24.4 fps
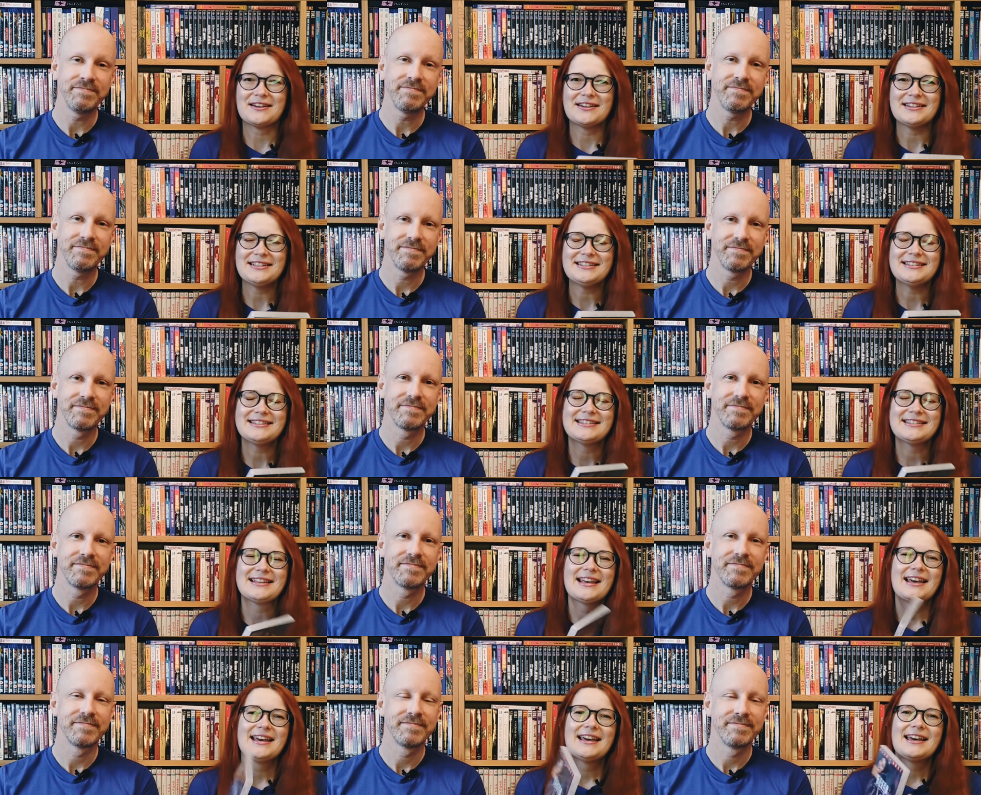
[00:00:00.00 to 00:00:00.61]
Speaker 1: nice.
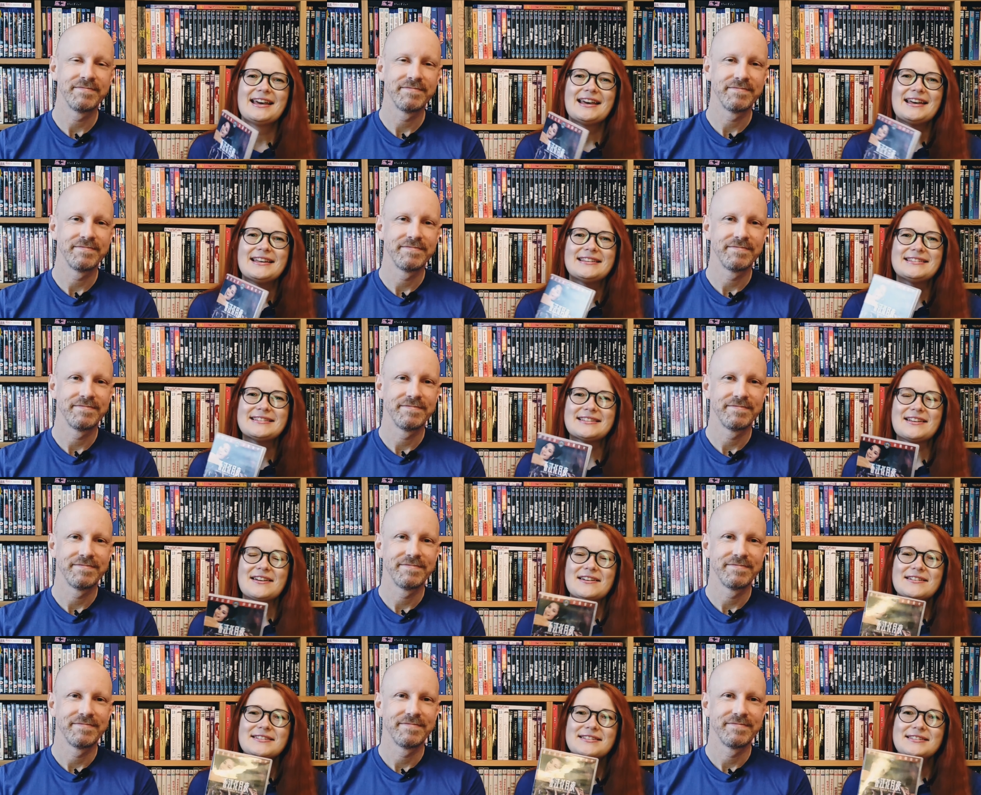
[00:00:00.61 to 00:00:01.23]

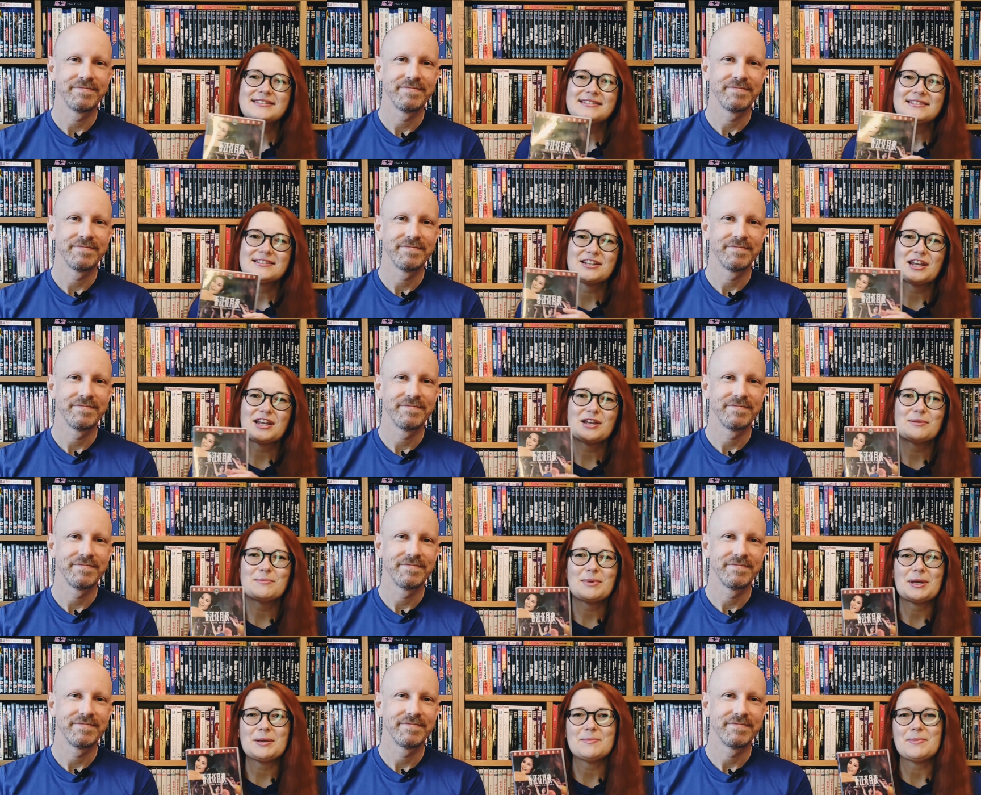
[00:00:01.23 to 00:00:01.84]
stars Cheng
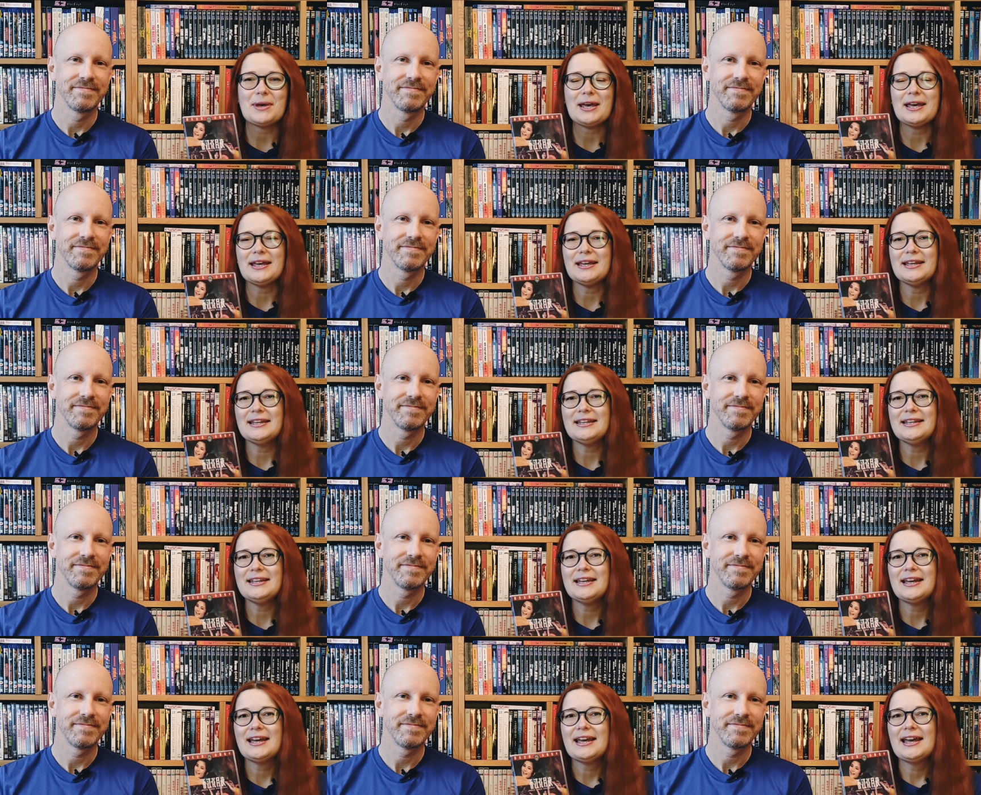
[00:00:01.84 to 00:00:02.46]
Pei
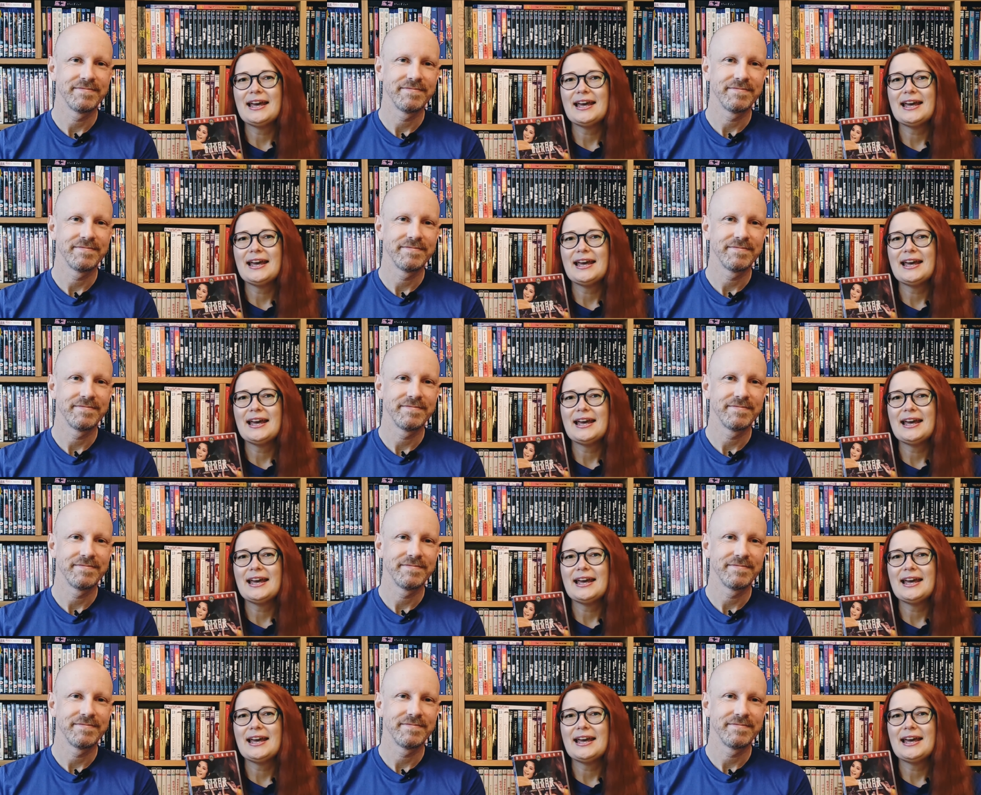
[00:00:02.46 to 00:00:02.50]
Pei,